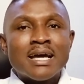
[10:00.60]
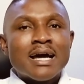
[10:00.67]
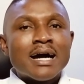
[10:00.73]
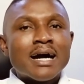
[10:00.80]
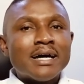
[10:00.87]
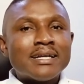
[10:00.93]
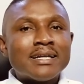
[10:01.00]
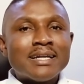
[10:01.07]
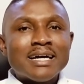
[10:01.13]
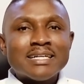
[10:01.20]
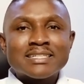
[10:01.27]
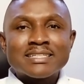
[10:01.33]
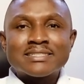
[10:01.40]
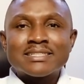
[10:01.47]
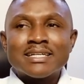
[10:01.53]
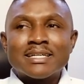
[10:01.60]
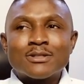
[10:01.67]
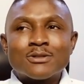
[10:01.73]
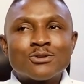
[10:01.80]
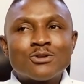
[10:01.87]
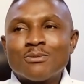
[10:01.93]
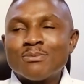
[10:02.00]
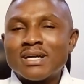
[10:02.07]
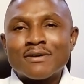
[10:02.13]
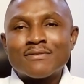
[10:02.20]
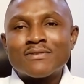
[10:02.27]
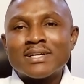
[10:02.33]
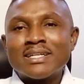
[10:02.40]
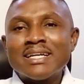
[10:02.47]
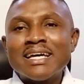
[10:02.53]
And Elisha said, "Don't be
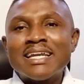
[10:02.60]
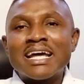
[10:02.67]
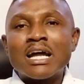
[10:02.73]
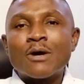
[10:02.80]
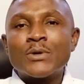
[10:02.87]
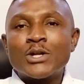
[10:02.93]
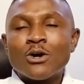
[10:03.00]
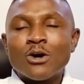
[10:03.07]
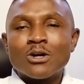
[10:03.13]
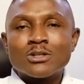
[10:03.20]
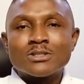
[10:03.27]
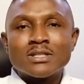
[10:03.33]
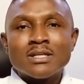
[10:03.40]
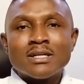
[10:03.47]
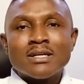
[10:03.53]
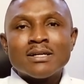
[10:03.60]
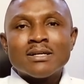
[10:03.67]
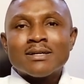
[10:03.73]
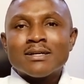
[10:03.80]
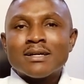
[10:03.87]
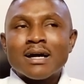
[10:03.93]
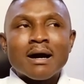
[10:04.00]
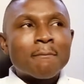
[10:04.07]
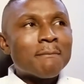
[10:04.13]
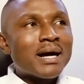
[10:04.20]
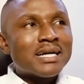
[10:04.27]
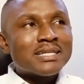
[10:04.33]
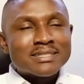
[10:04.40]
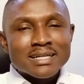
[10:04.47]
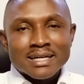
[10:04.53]
afraid. They that are with us are
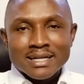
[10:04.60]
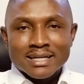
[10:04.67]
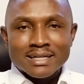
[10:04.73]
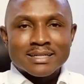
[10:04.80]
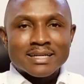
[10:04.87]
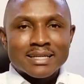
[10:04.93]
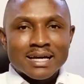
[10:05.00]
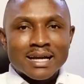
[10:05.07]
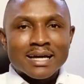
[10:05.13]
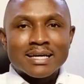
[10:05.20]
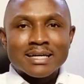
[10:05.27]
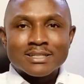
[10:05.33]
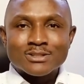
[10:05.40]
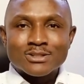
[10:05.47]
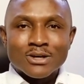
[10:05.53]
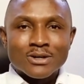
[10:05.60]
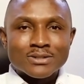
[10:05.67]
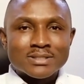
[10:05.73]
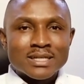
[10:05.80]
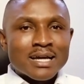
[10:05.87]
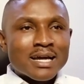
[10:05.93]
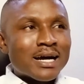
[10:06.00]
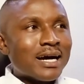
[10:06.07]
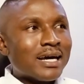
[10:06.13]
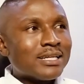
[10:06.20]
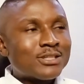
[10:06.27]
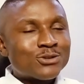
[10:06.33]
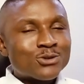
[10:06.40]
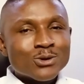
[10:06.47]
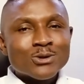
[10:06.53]
mightier than they that are against us." And he
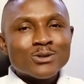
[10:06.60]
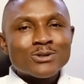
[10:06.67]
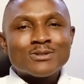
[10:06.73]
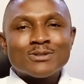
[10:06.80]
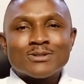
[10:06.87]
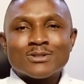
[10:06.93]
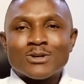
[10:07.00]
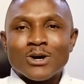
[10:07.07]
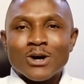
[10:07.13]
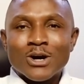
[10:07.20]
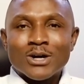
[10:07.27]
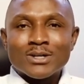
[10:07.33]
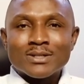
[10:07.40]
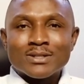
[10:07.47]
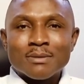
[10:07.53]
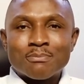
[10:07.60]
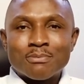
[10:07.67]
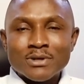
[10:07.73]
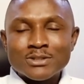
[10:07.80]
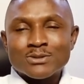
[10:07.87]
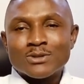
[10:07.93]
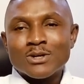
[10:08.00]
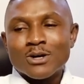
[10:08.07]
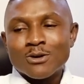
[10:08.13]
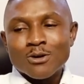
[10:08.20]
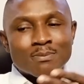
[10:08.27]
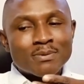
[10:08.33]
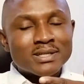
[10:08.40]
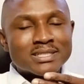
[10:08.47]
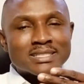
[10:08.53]
told God, he prayed to God,
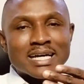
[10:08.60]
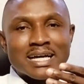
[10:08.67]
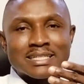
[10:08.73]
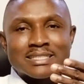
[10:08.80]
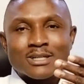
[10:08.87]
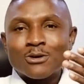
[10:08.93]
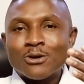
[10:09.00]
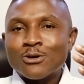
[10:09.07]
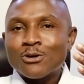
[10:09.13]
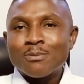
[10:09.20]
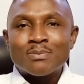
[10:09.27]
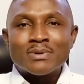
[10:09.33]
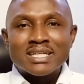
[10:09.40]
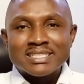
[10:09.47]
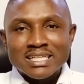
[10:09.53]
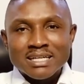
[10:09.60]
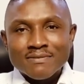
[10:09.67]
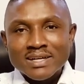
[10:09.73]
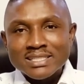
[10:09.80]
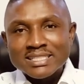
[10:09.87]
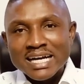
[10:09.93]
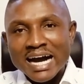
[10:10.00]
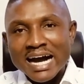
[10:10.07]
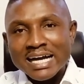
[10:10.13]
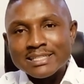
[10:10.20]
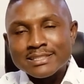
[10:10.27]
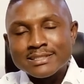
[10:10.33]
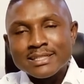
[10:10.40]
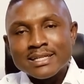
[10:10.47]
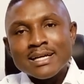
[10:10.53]
open his eyes. And God opened the servant's eyes.